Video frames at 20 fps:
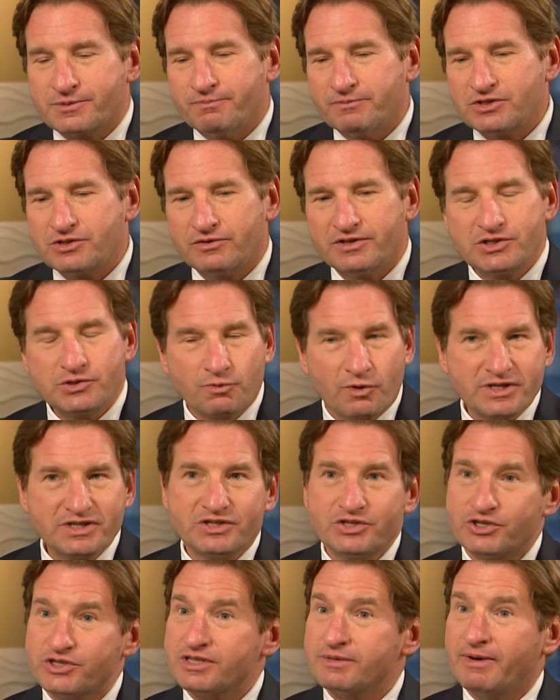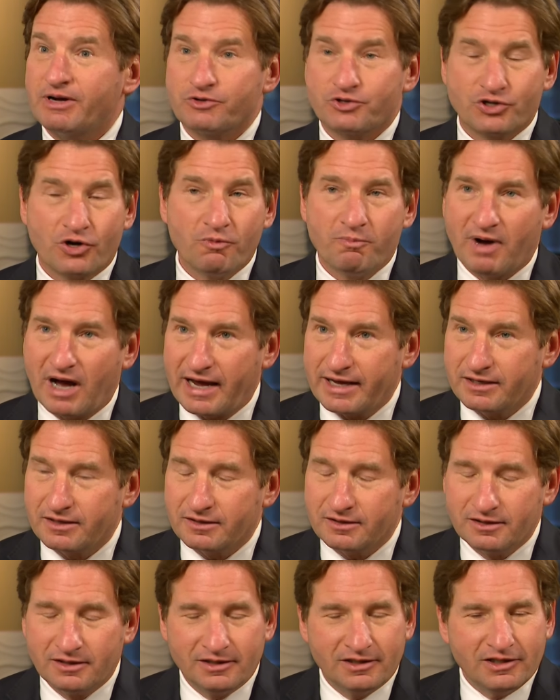Mm. So this wasn't just about Joe
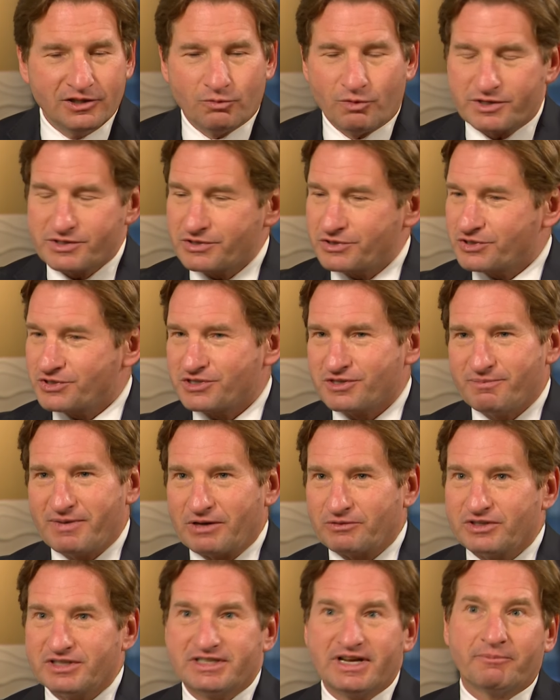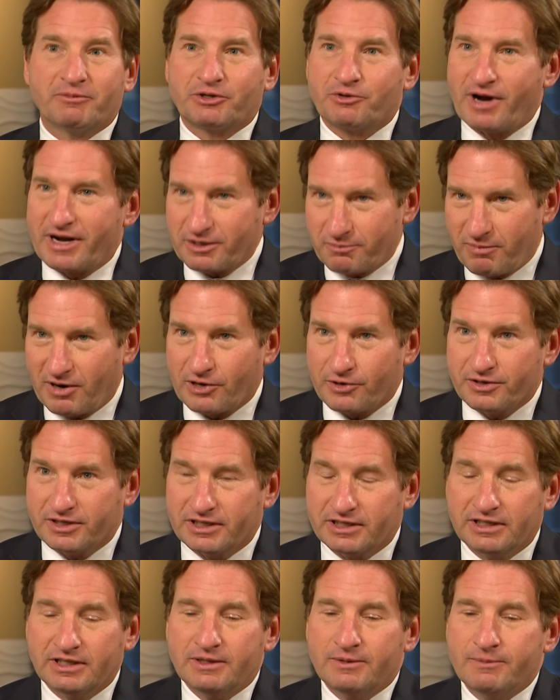Biden, wasn't just about the Democratic
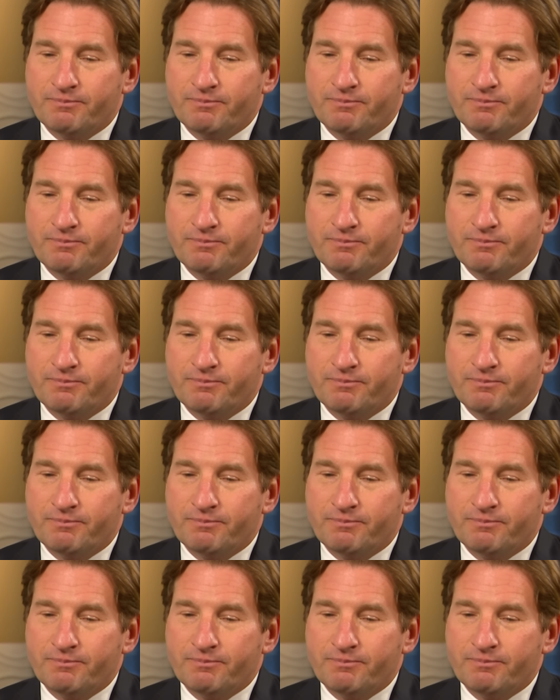Party.